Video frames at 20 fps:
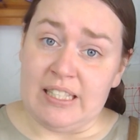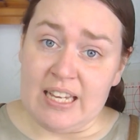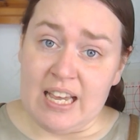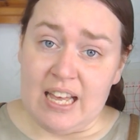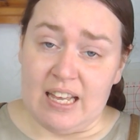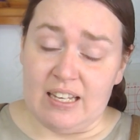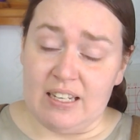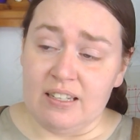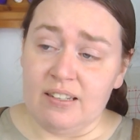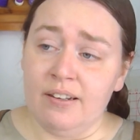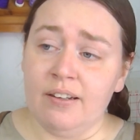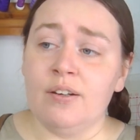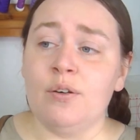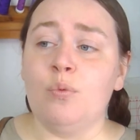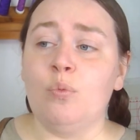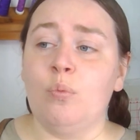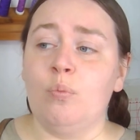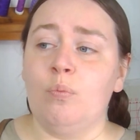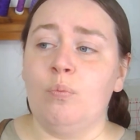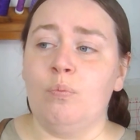done,
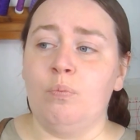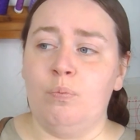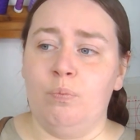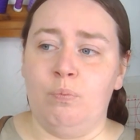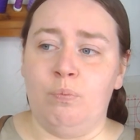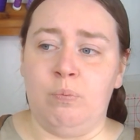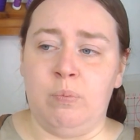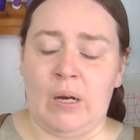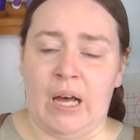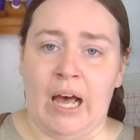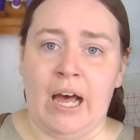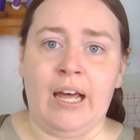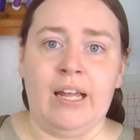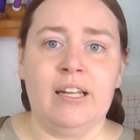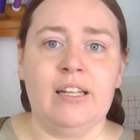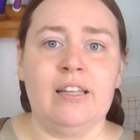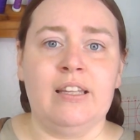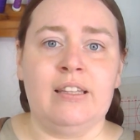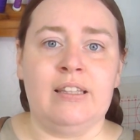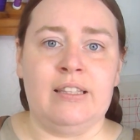
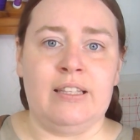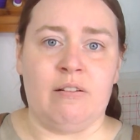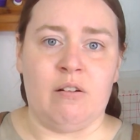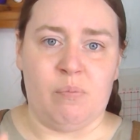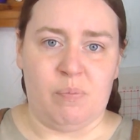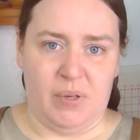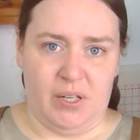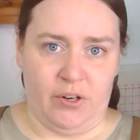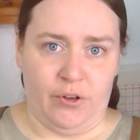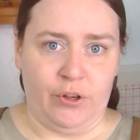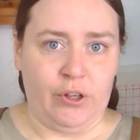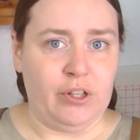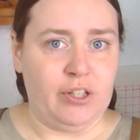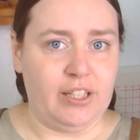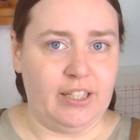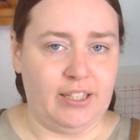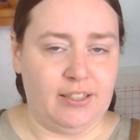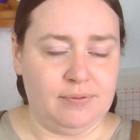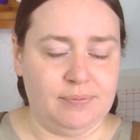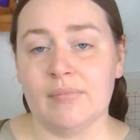but they're a bit
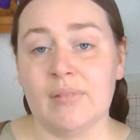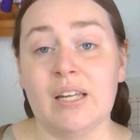early.